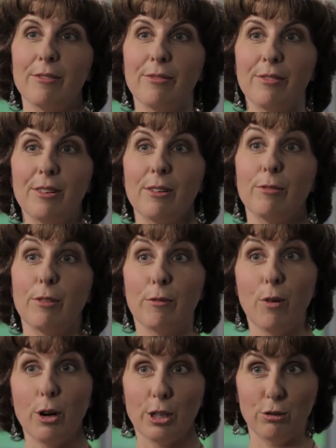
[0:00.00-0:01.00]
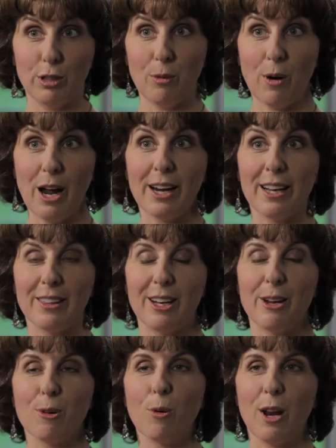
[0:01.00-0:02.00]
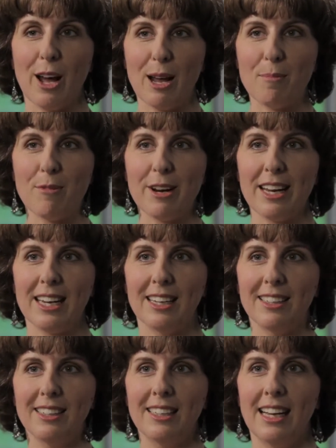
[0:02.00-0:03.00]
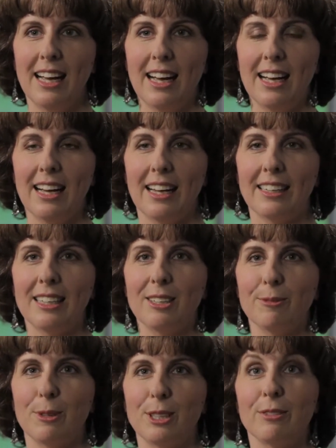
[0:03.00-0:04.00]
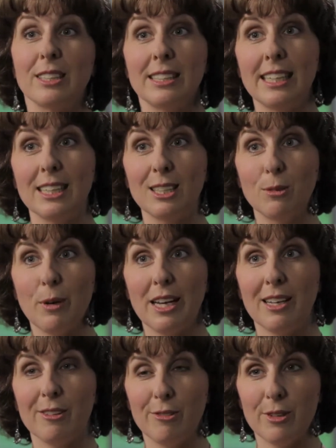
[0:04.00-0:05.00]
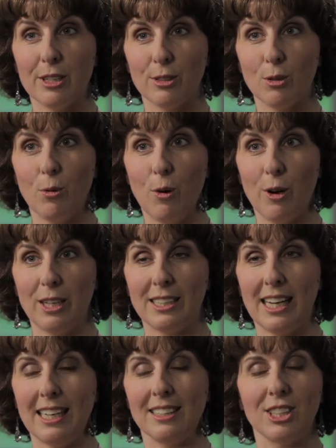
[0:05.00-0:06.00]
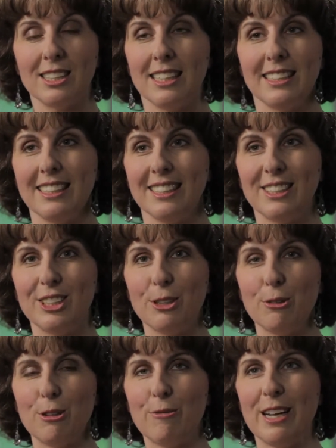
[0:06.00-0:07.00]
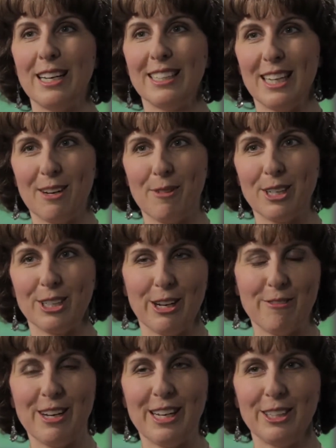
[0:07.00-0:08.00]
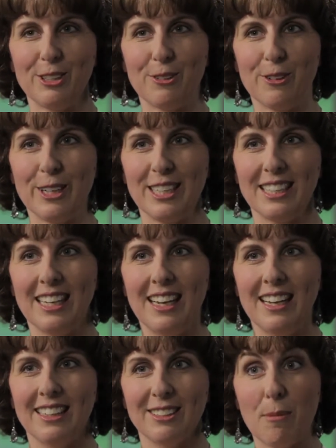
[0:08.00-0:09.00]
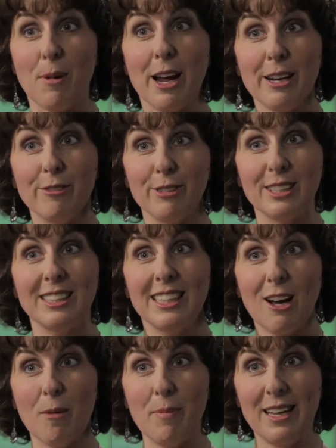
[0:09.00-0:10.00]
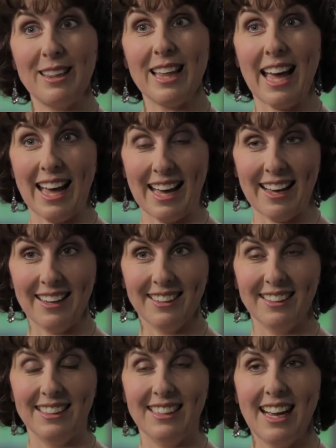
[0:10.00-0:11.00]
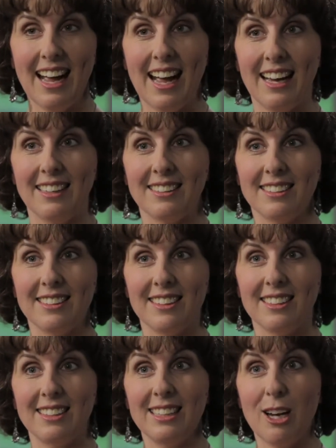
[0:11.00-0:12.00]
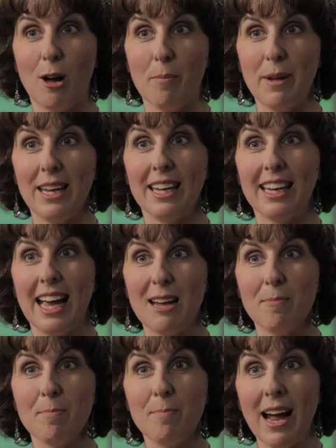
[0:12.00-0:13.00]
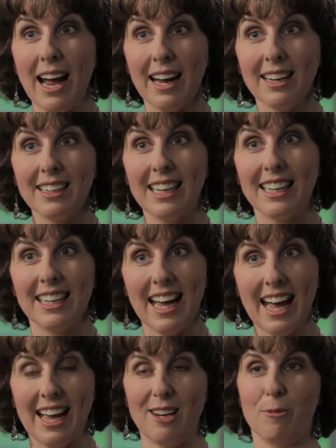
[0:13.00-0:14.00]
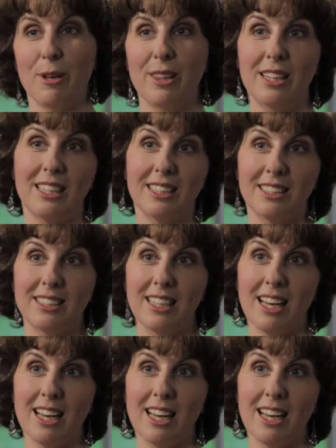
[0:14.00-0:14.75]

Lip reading: for voluntary work at the local library, and it was for 6 weeks through the school holidays, just listening to children reading, which I really enjoyed. So I applied for a CRB there, and the CRB came back again with this